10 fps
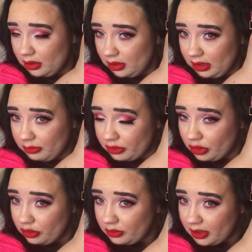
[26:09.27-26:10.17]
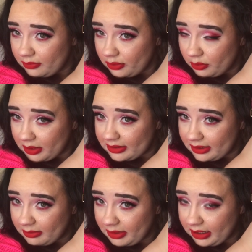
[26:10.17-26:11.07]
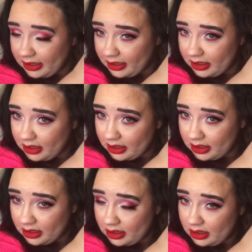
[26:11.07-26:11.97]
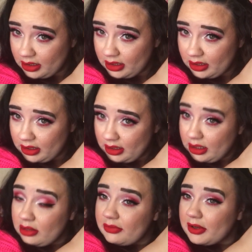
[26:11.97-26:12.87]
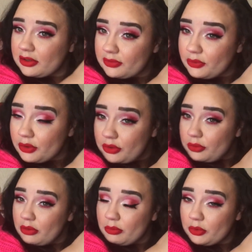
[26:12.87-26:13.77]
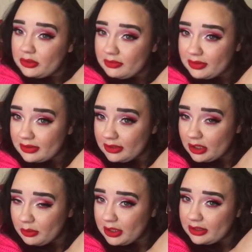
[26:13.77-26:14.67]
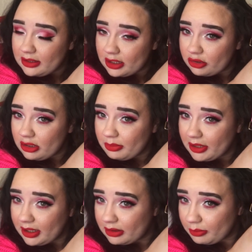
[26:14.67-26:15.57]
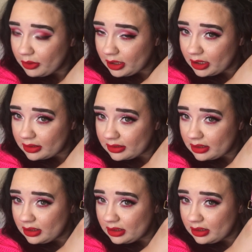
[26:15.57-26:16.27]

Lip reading: And I'm just going to do that for the rest of my hair. And fast forward through the most of this until we get to actually applying the product.